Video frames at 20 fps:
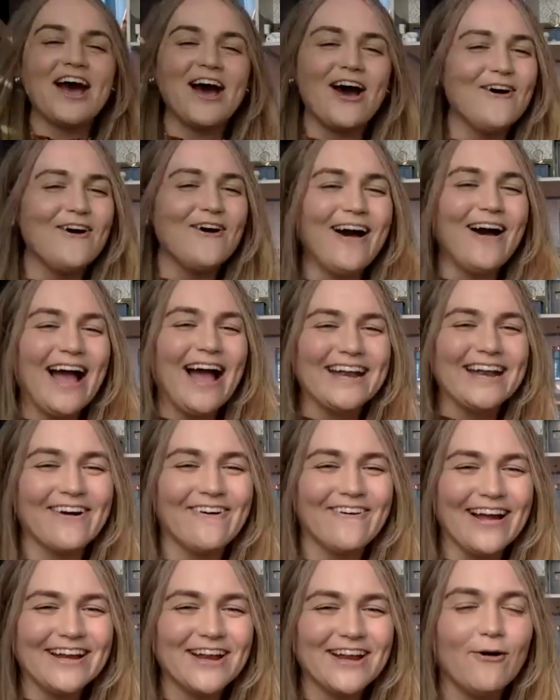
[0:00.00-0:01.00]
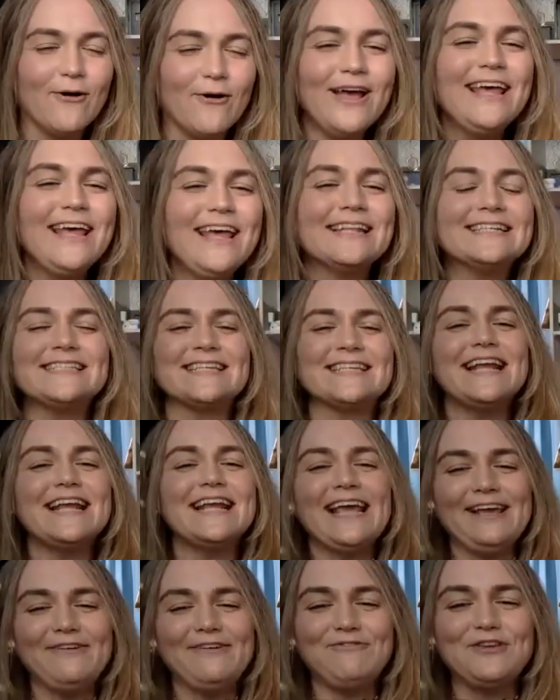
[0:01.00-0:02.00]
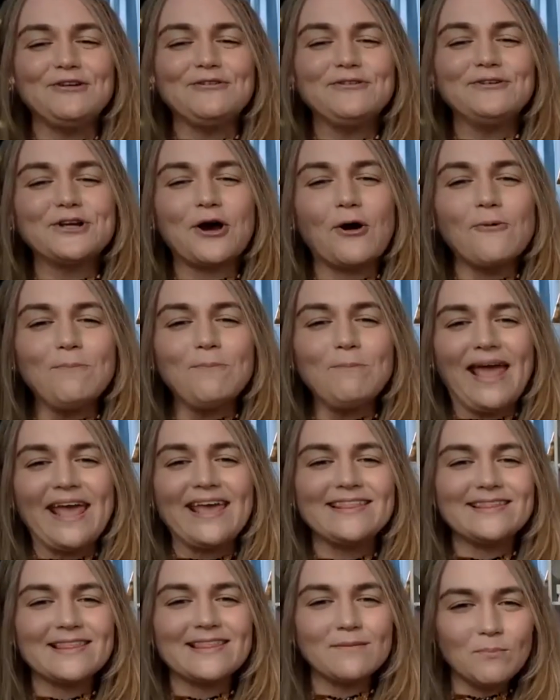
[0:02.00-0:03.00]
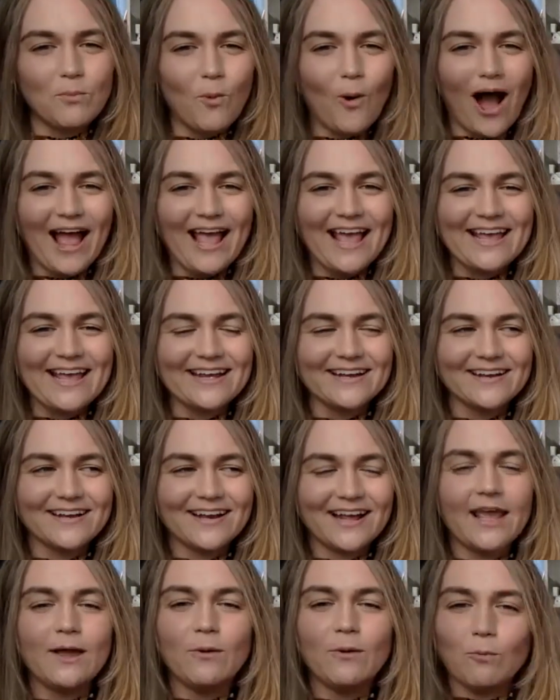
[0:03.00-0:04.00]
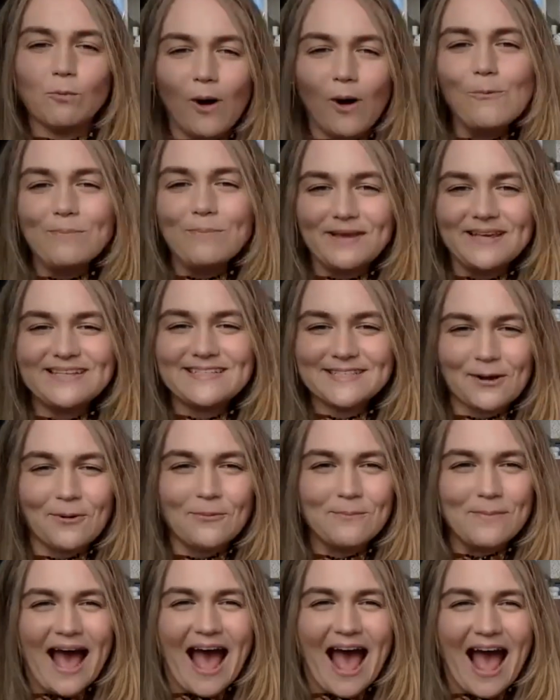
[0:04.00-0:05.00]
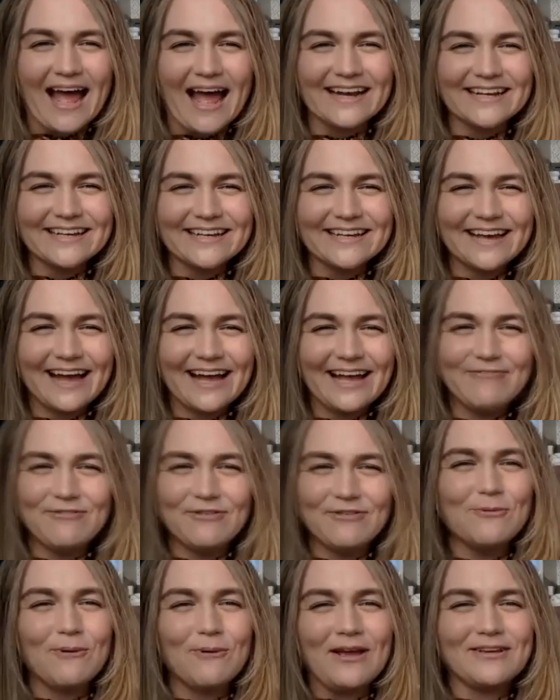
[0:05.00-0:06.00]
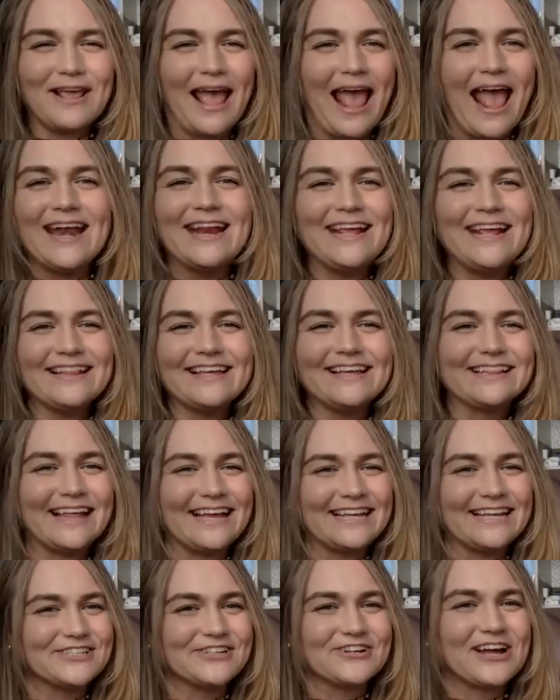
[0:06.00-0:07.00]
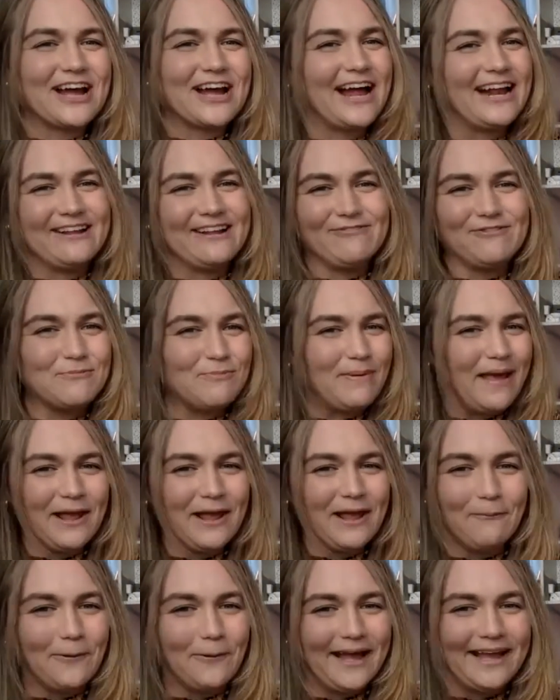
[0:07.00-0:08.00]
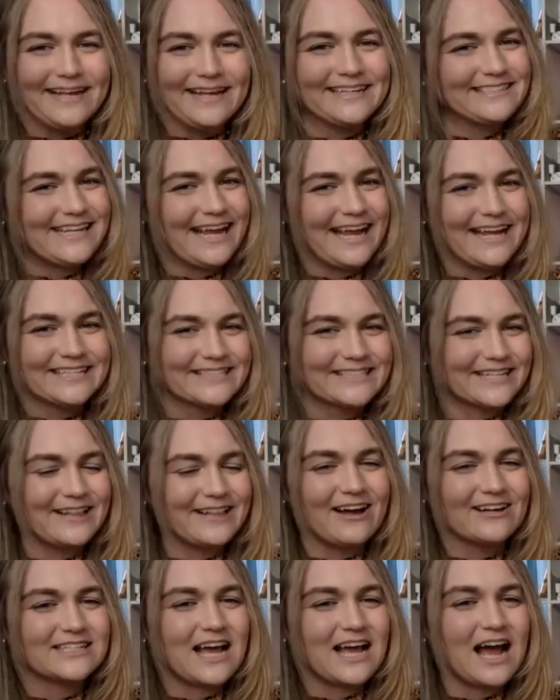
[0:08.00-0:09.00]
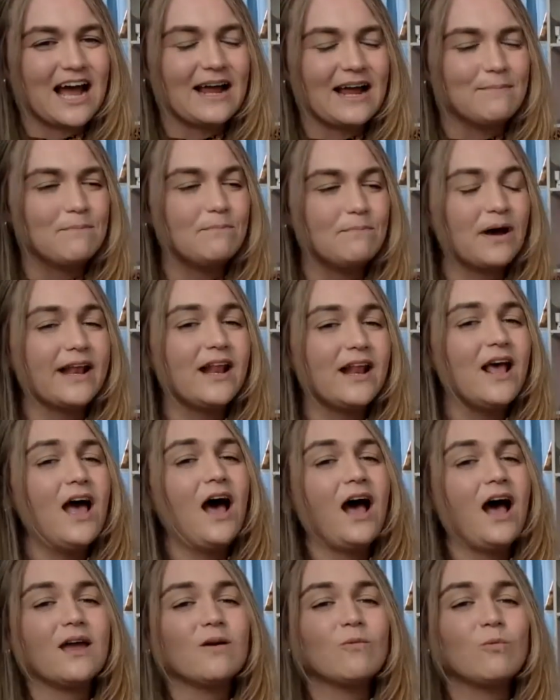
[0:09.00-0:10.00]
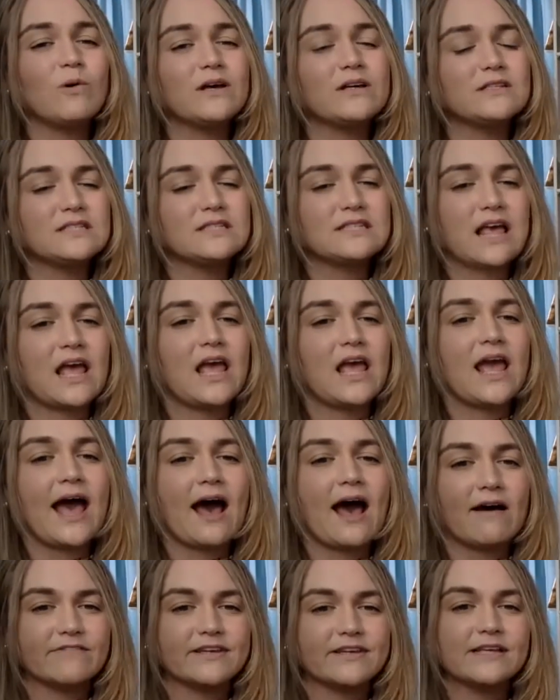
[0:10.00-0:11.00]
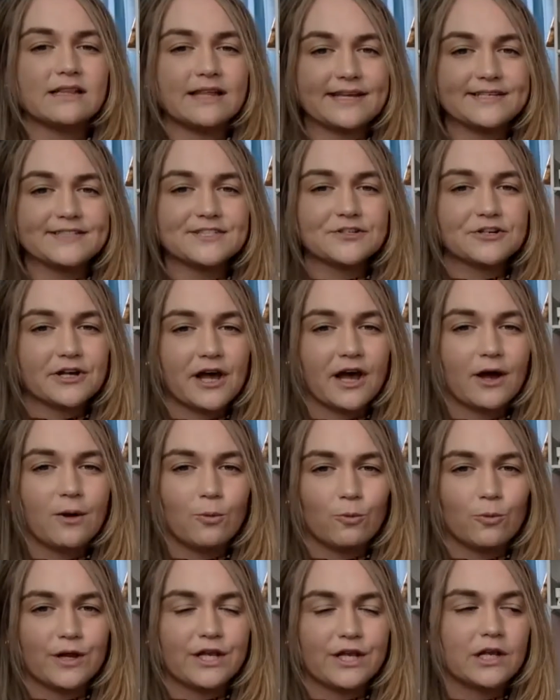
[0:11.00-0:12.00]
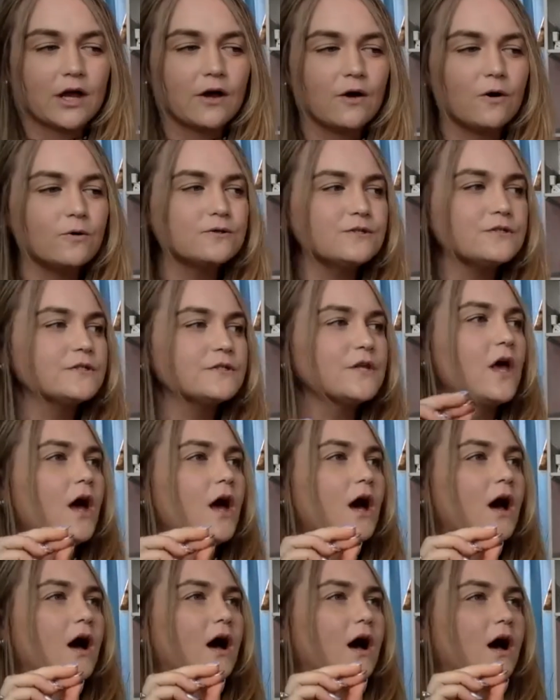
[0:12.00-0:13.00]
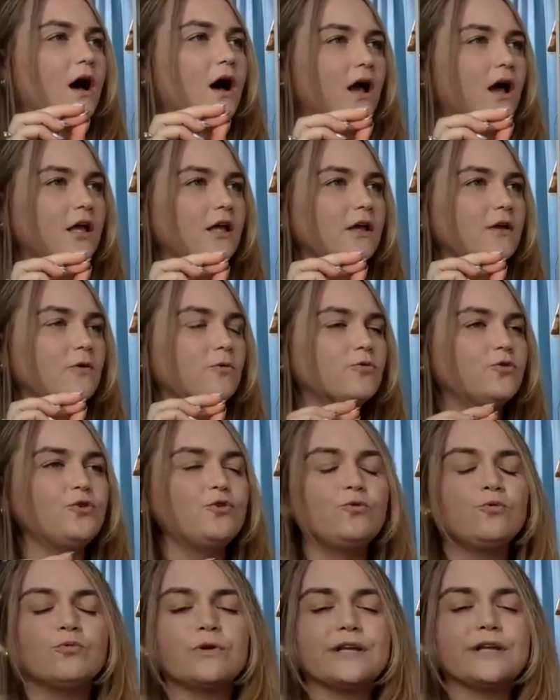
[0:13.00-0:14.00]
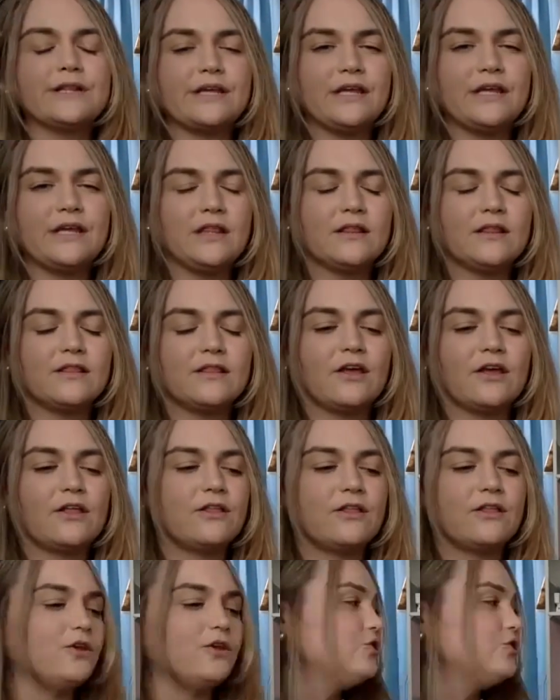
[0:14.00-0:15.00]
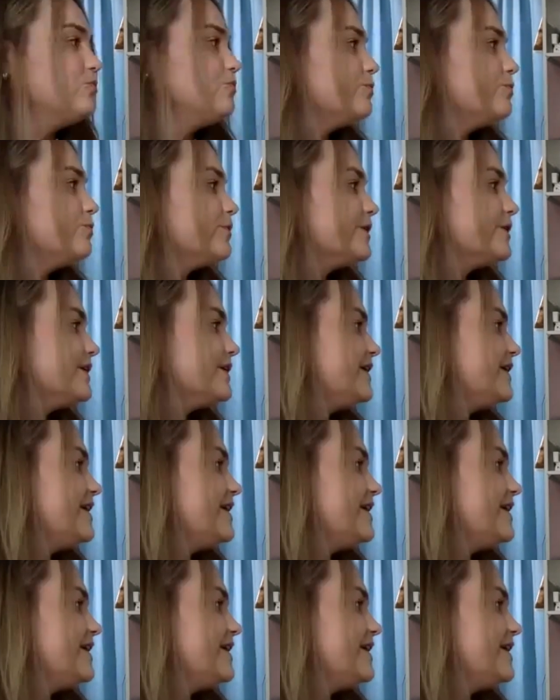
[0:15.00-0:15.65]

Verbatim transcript: I know, I know. Listen, if you don't paint them white, it won't be so bad. If you if anything laser cut, if you paint white, it takes a long time. But I will say, having laser cut windows, you really you really